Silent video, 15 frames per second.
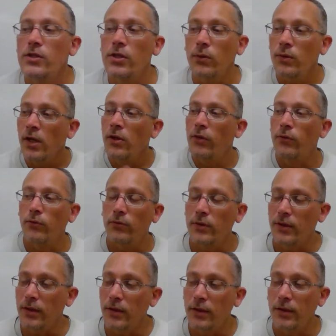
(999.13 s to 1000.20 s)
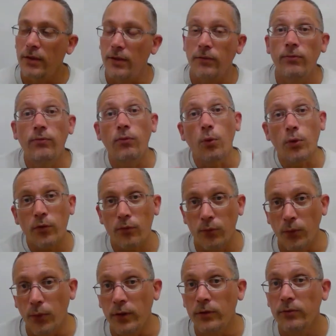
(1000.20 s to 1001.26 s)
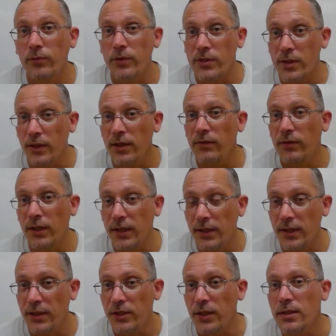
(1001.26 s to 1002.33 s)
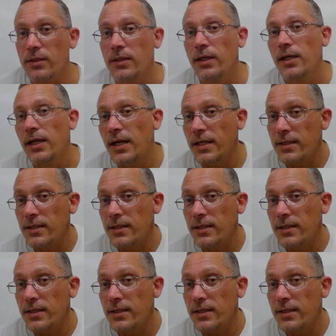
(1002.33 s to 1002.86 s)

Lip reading: So the fourth rule for significant digits